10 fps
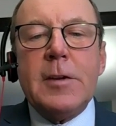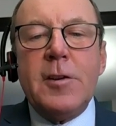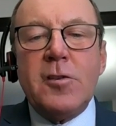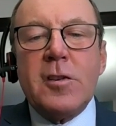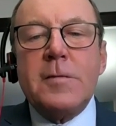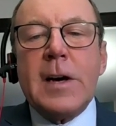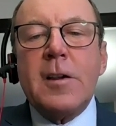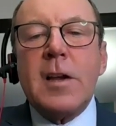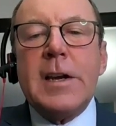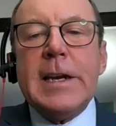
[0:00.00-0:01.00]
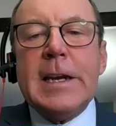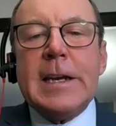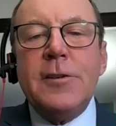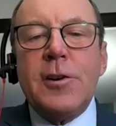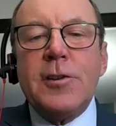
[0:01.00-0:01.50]
This is a vital
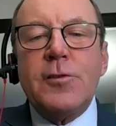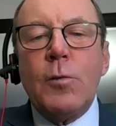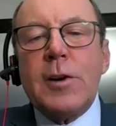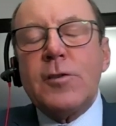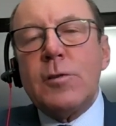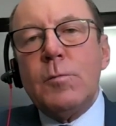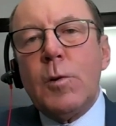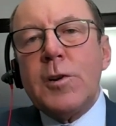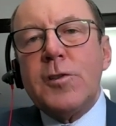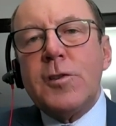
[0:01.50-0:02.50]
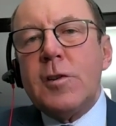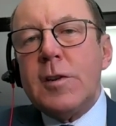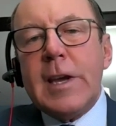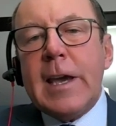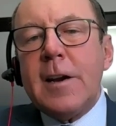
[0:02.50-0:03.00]
Canadian interest. Where's
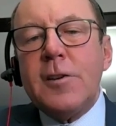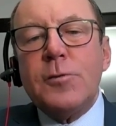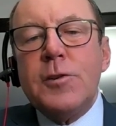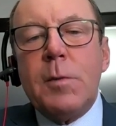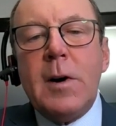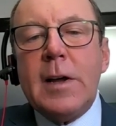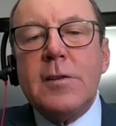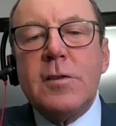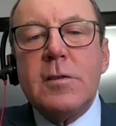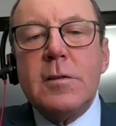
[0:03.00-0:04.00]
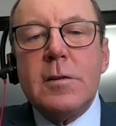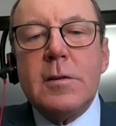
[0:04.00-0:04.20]
Canada's response?